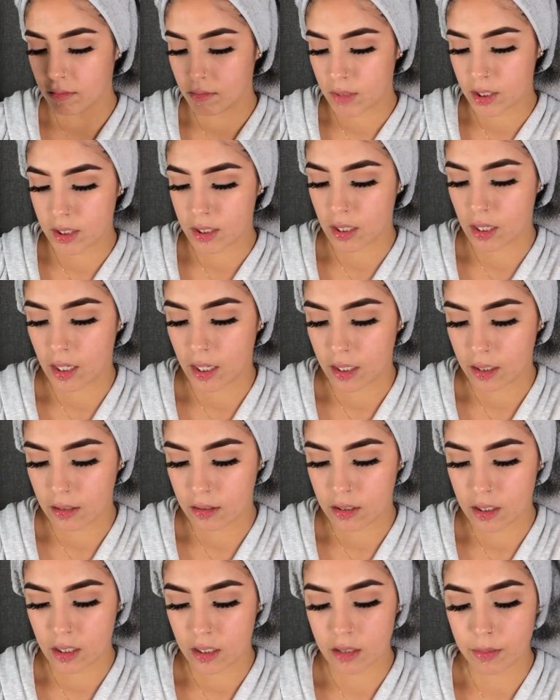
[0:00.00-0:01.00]
is like
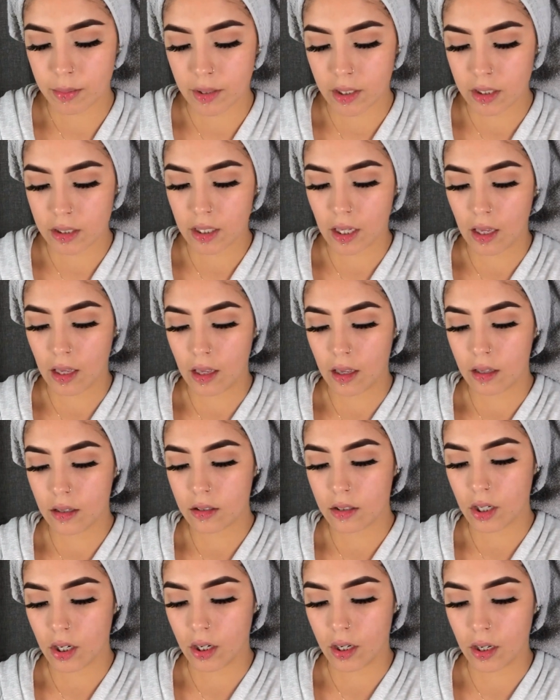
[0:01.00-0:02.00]
$6
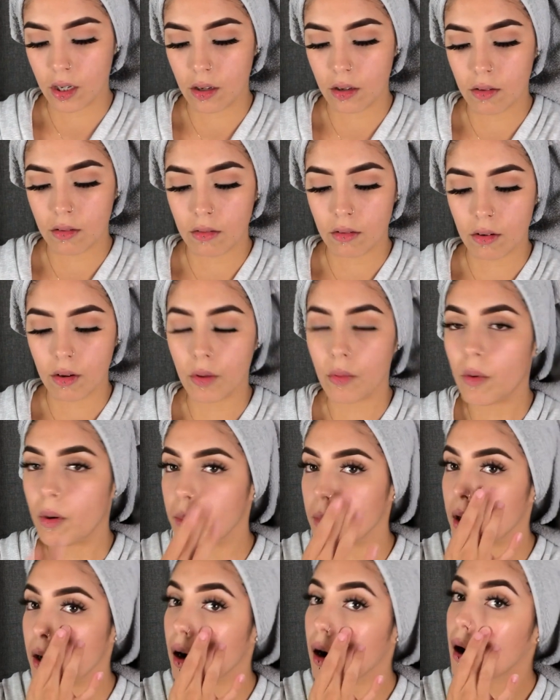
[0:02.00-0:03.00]
at Target or
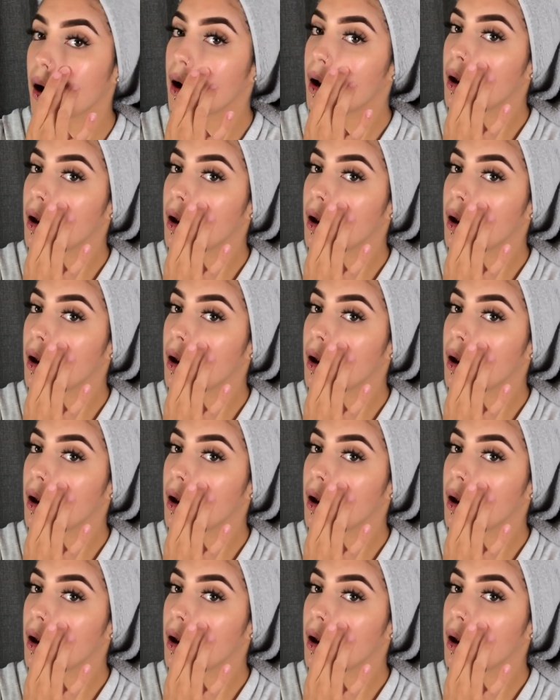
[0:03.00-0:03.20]
Walmart.